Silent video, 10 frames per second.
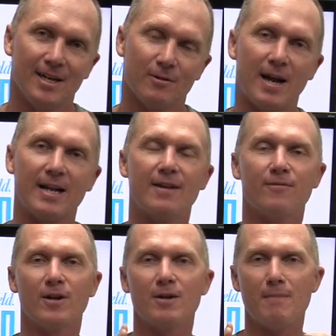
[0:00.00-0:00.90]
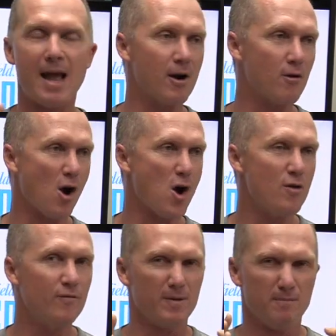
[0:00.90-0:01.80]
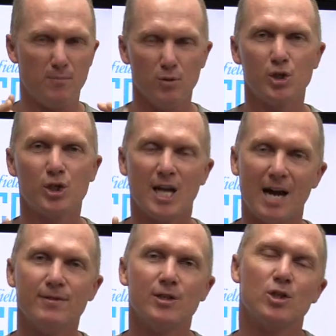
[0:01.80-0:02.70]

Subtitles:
around every mangrove and bush covered